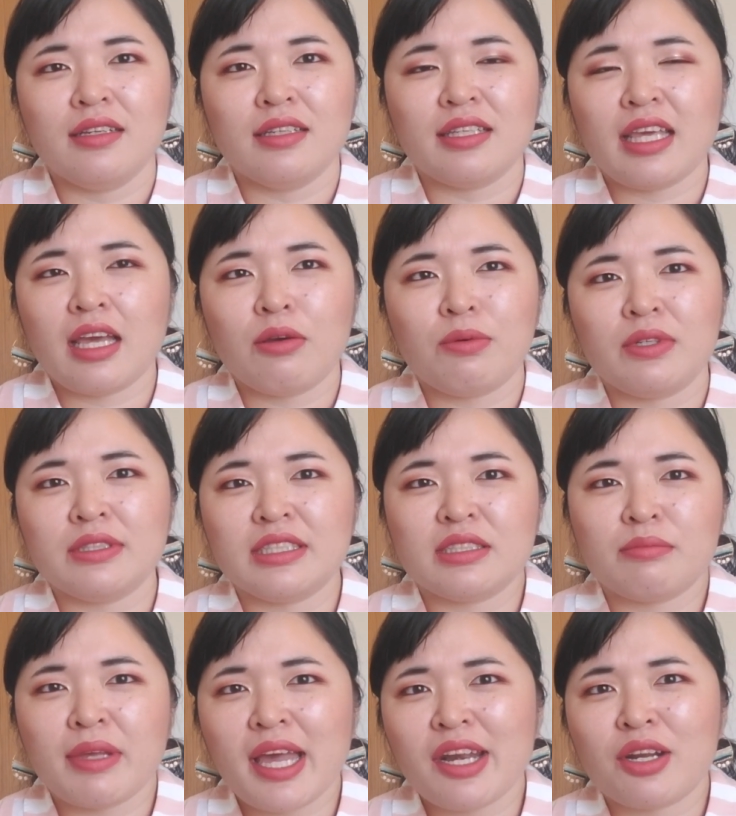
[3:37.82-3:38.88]
yeah, well, it
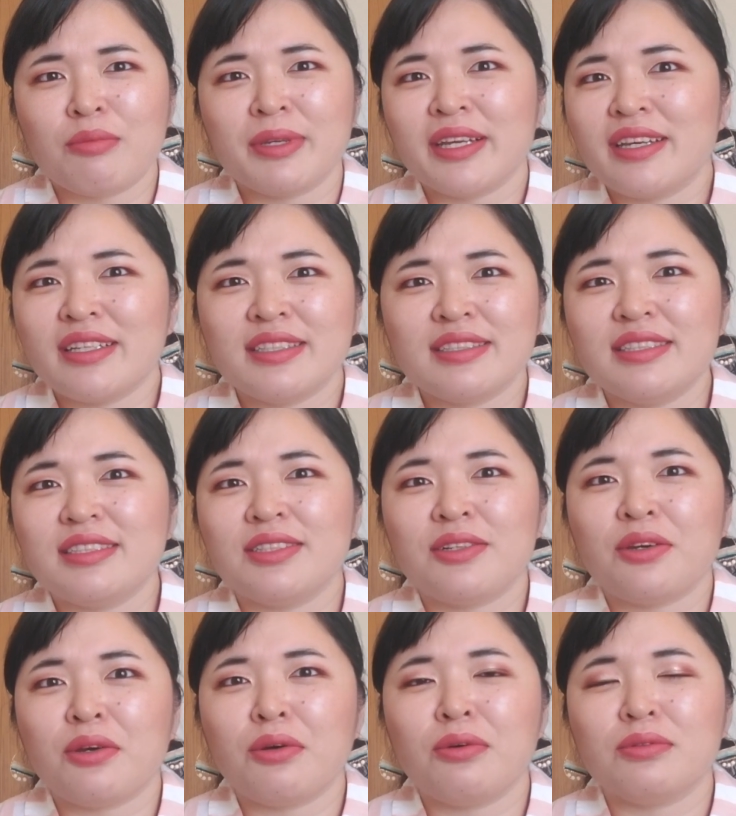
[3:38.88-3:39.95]
doesn't matter, because, you
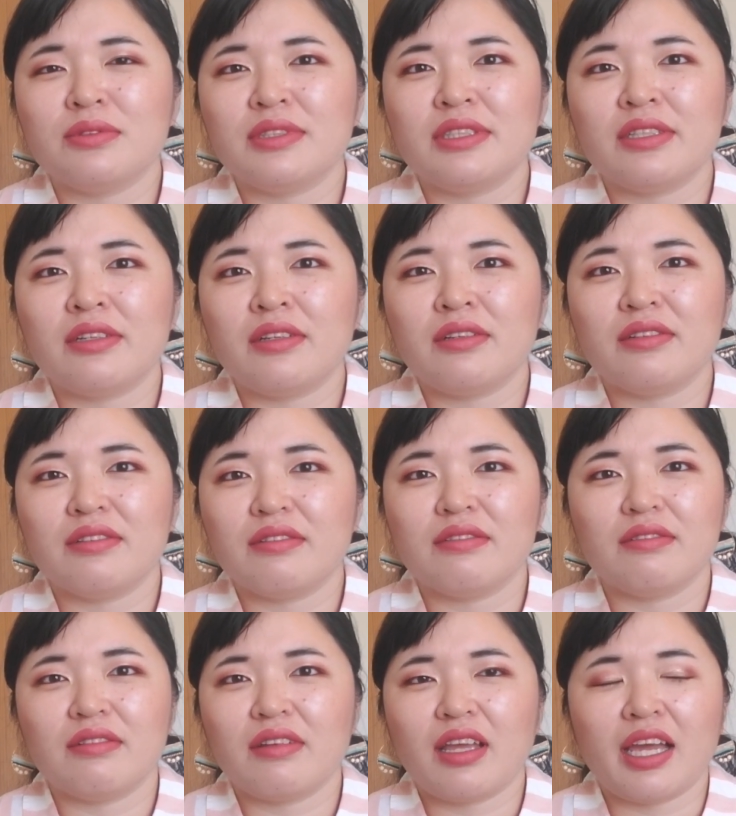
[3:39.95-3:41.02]
know, still,
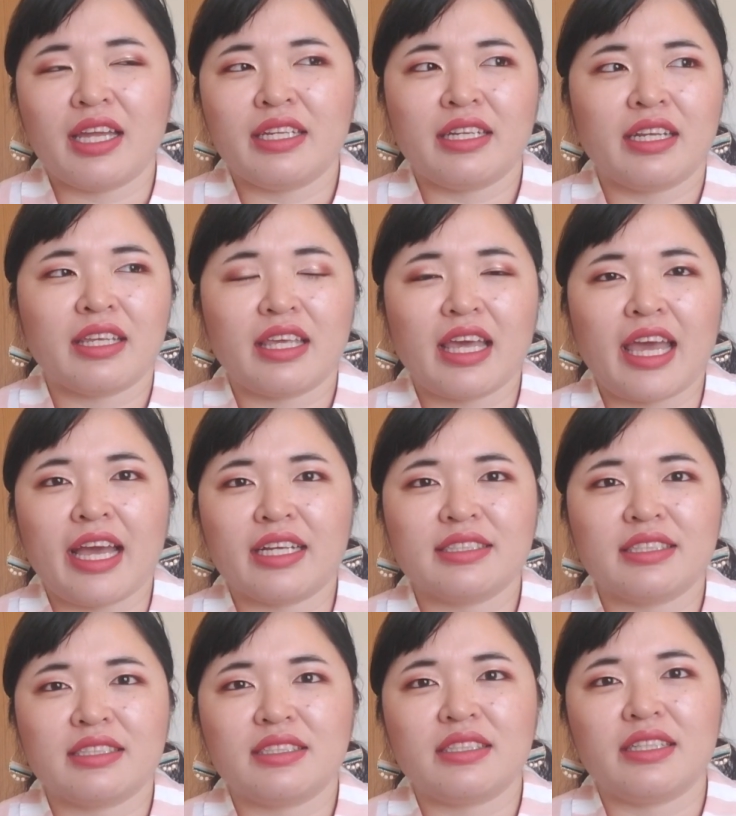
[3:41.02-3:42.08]
I didn't get
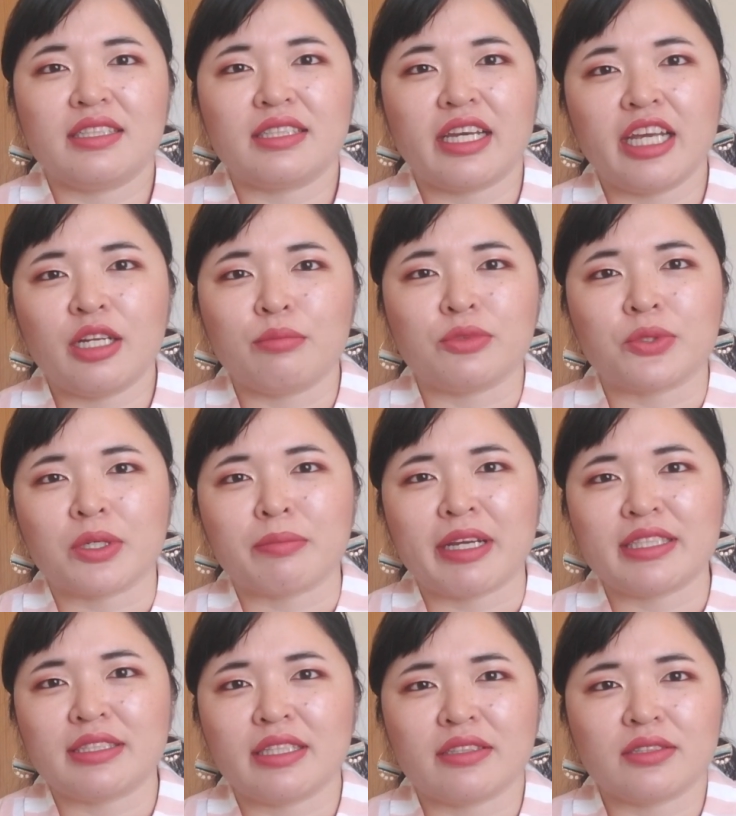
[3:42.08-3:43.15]
access to this item during my
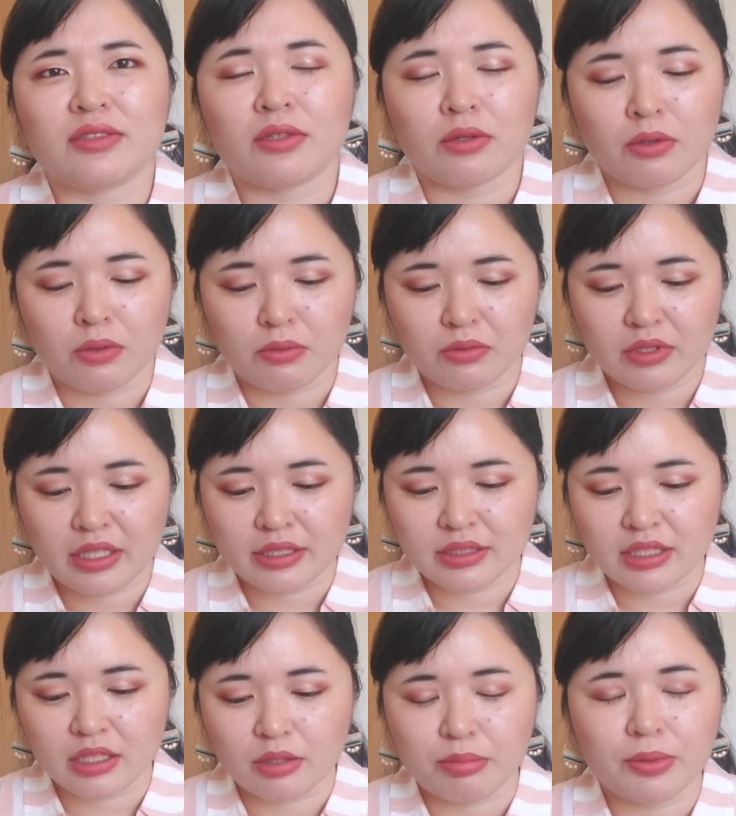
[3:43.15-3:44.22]
sale, so that's
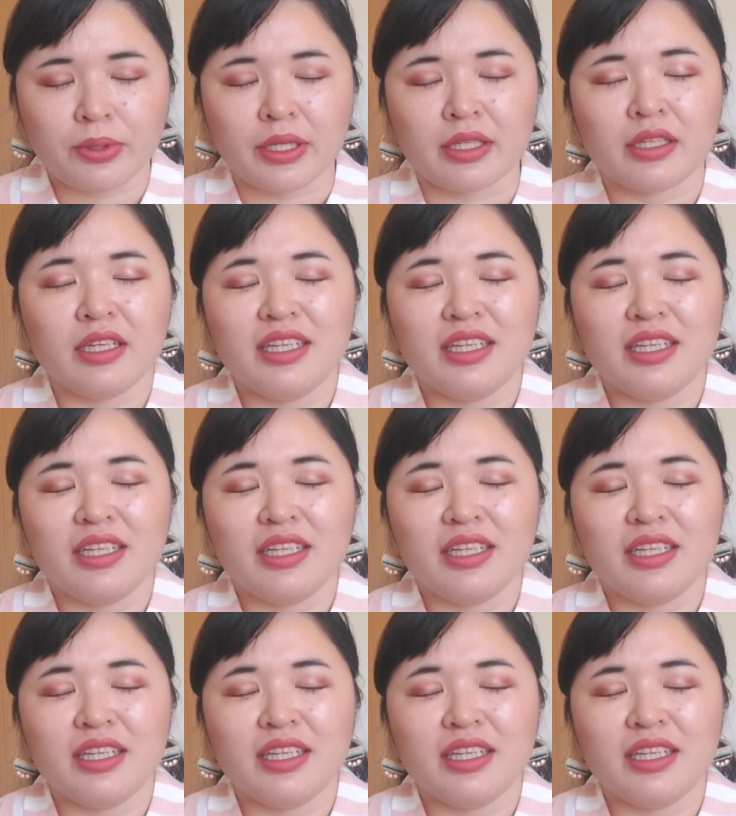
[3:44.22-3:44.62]
not the point.